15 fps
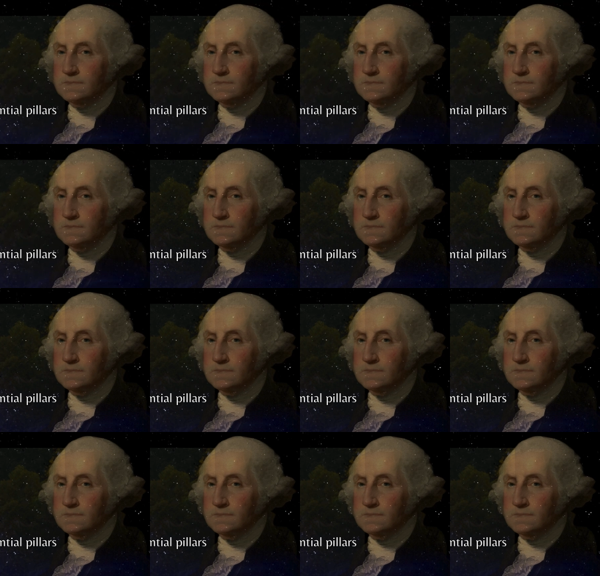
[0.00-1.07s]

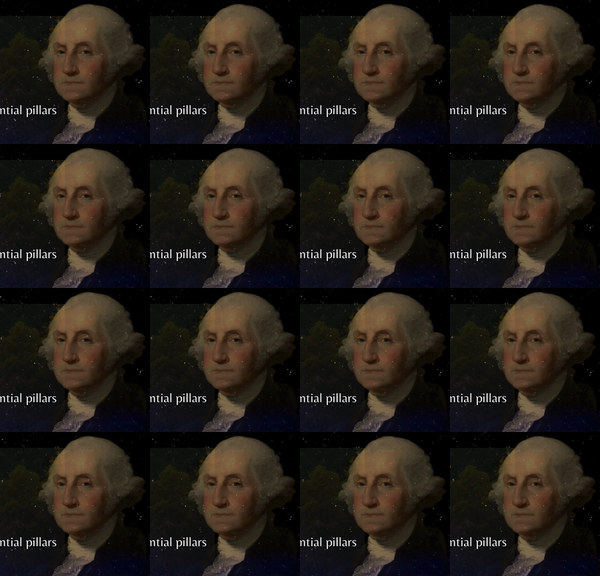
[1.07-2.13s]

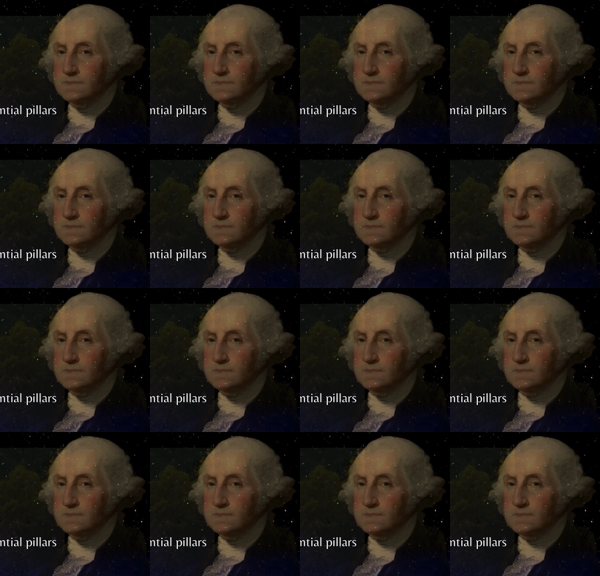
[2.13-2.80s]
Nobody speaks.